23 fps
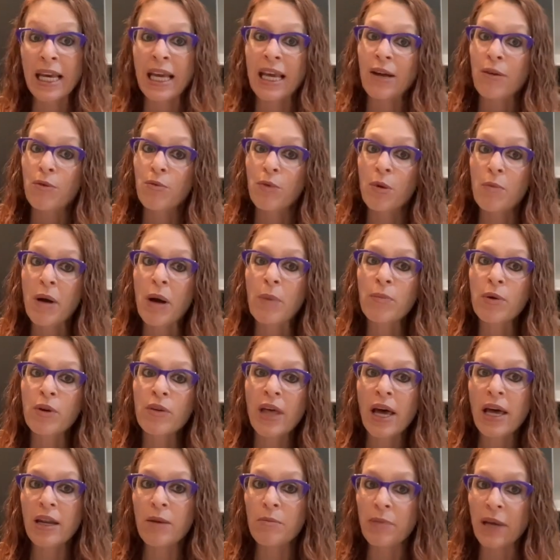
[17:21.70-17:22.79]
Remember
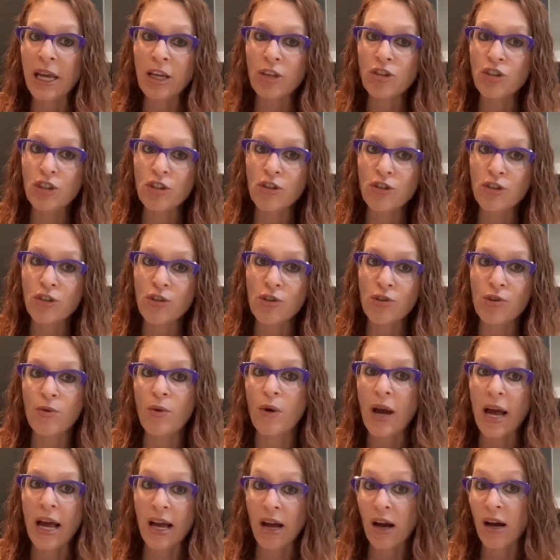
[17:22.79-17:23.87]
that in patients who
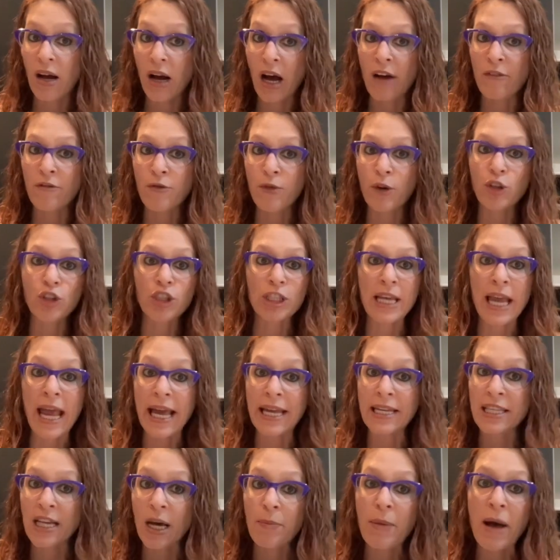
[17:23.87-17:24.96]
unfortunately
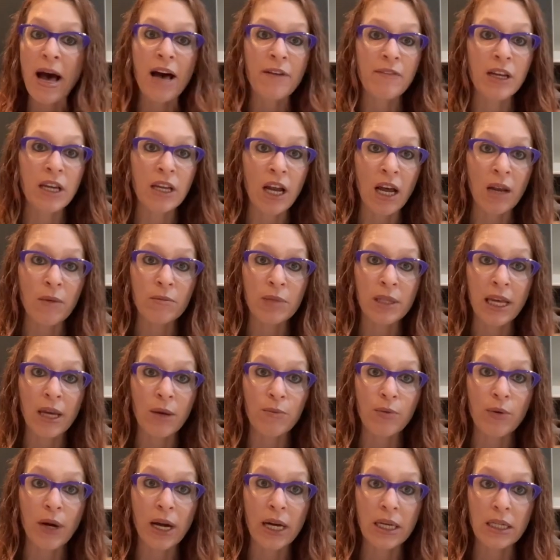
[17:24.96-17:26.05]
end up having an
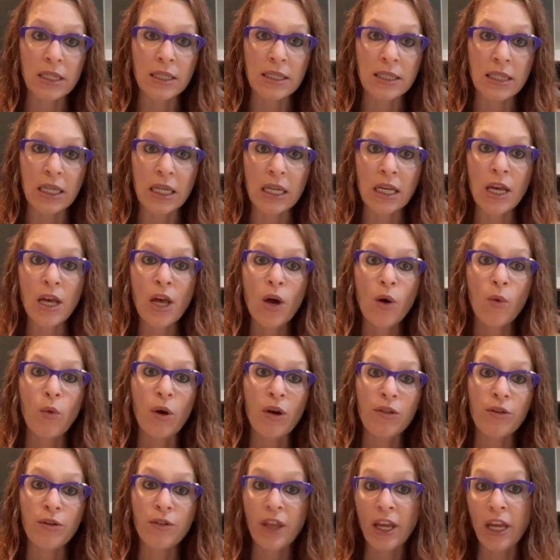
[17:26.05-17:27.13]
unplanned pregnancy,
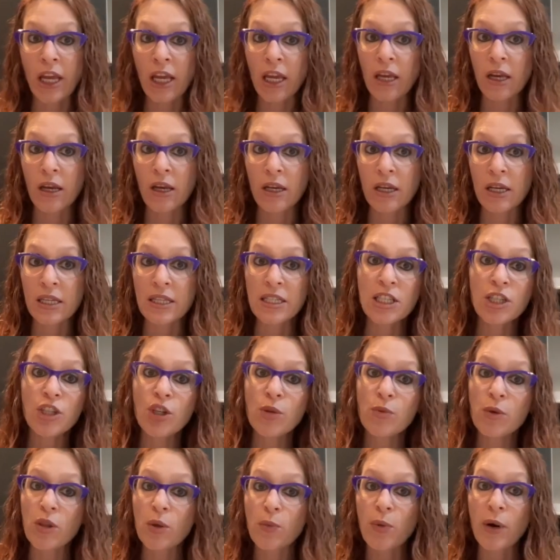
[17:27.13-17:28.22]
whether they continue
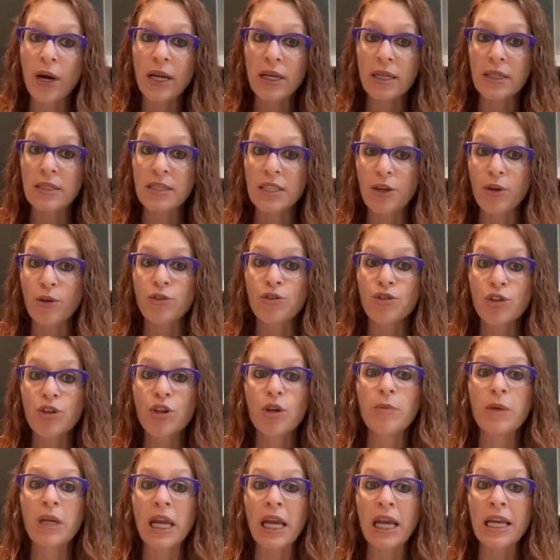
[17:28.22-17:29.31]
with the pregnancy or
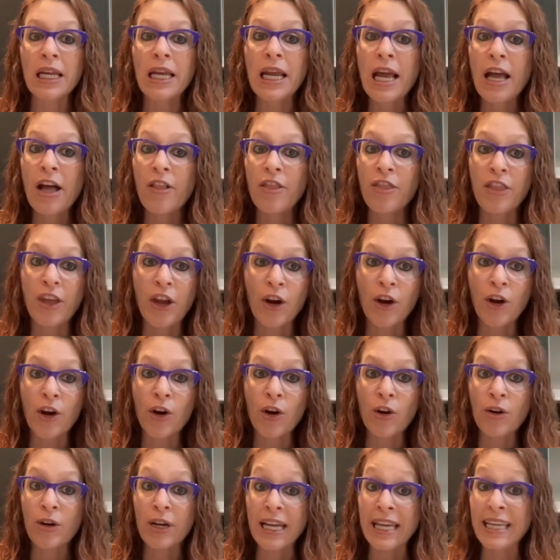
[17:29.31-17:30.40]
terminate,
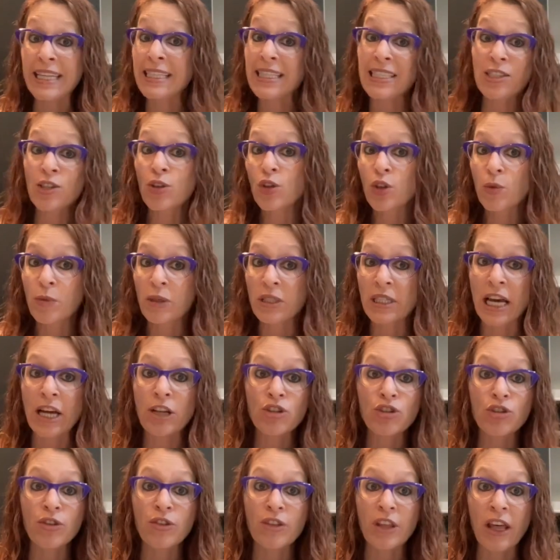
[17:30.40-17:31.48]
there is still the
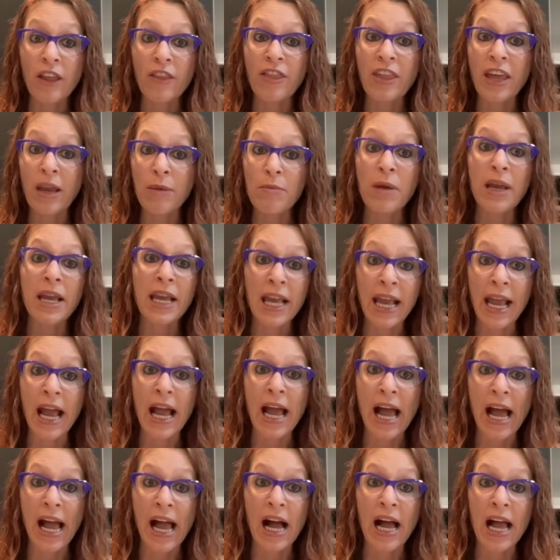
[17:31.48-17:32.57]
potential that they may
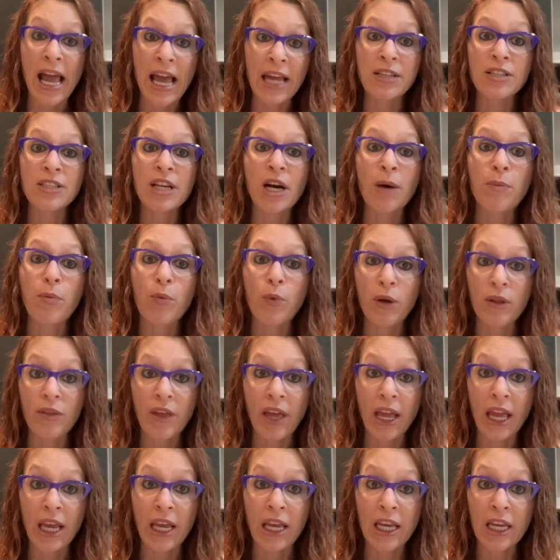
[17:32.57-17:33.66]
end up with
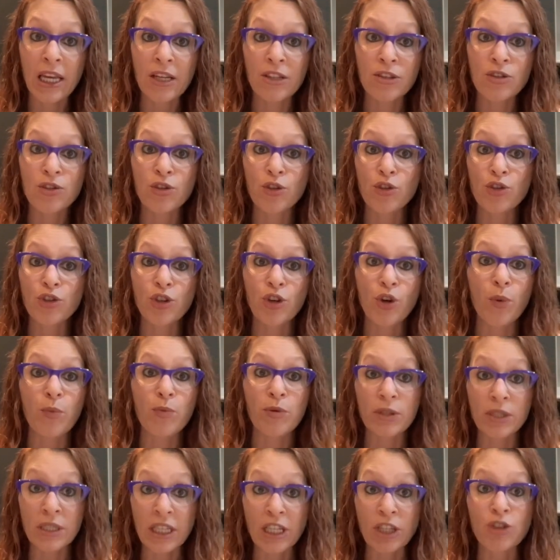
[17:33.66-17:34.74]
a surgical
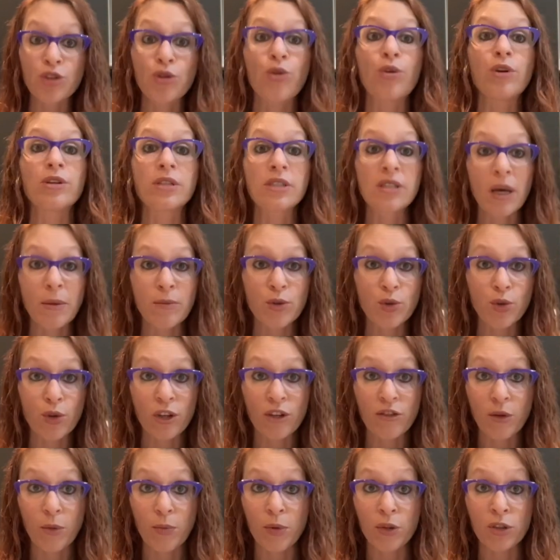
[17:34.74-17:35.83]
procedure or some sort
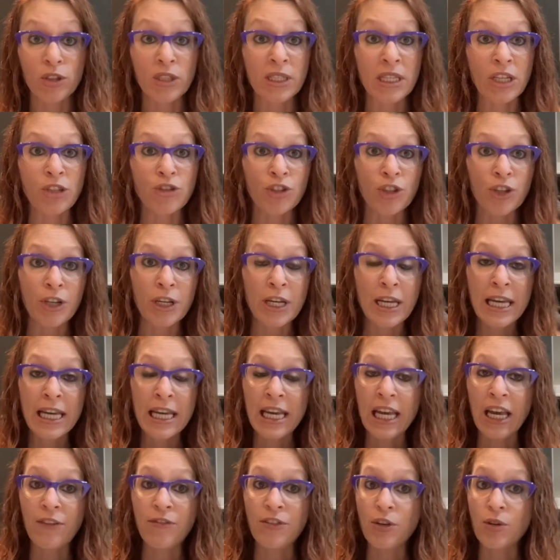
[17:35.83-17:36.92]
of a procedure.
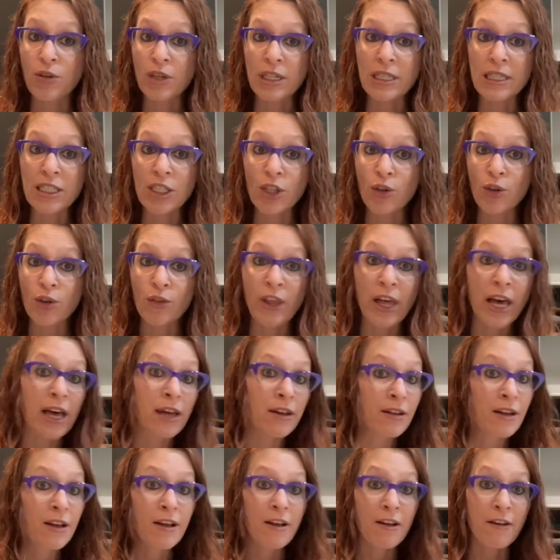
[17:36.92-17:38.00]
If you consider
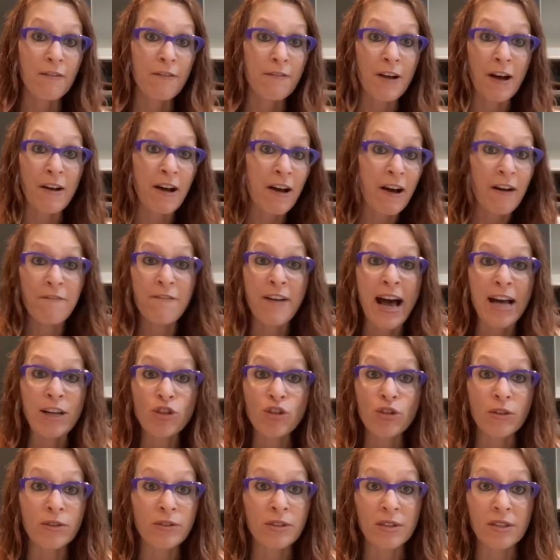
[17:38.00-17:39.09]
that a
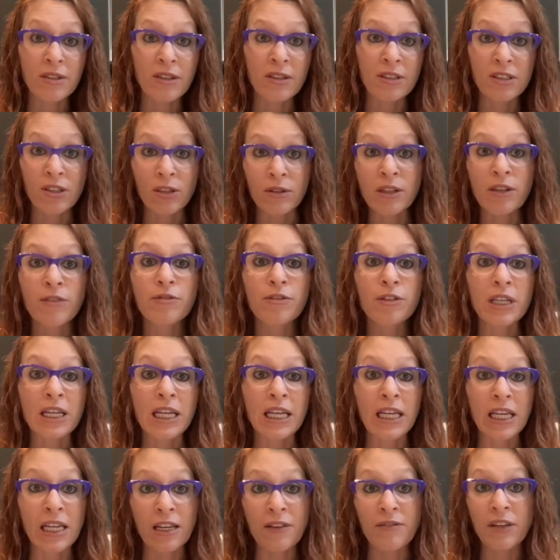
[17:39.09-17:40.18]
vaginal delivery
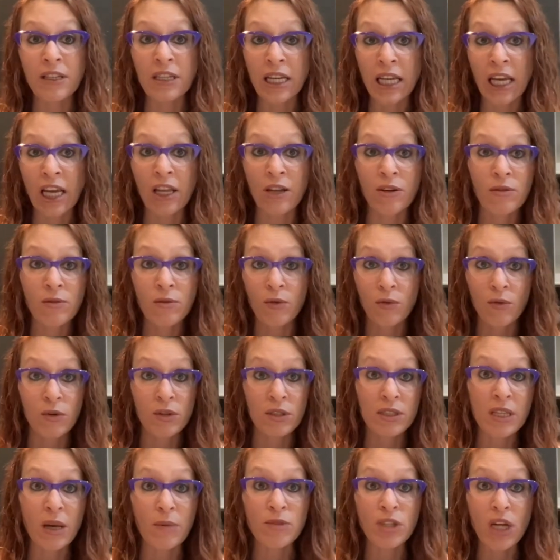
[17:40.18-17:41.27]
even can
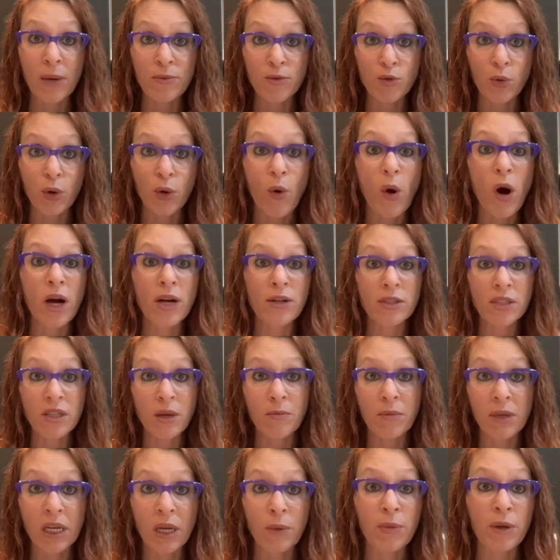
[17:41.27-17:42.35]
sometimes require some
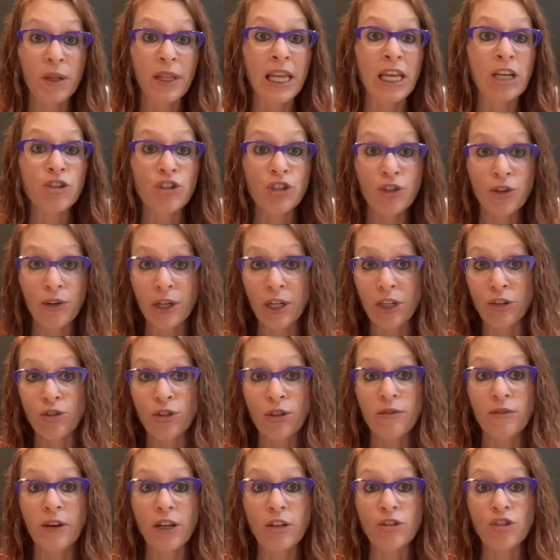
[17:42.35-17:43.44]
manipulation or
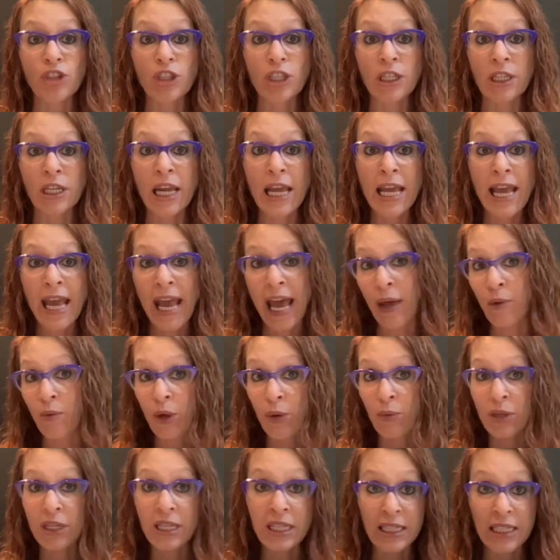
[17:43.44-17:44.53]
intervention, and we
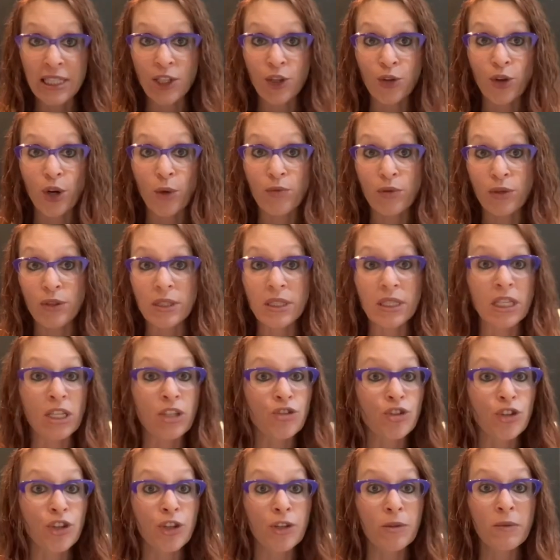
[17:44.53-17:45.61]
would consider a
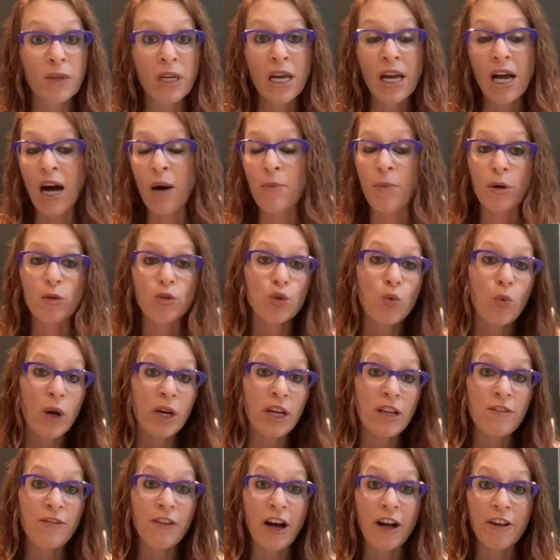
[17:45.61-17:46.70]
procedure. About
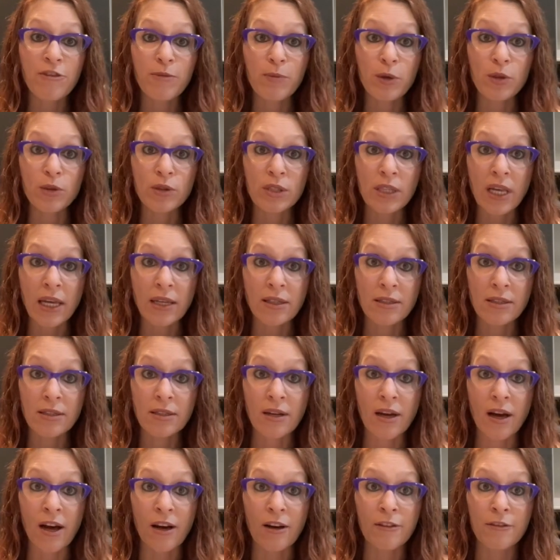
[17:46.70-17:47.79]
25%
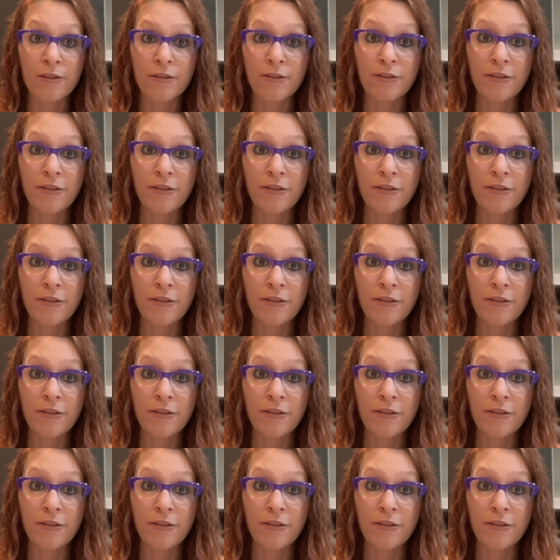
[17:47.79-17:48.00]
of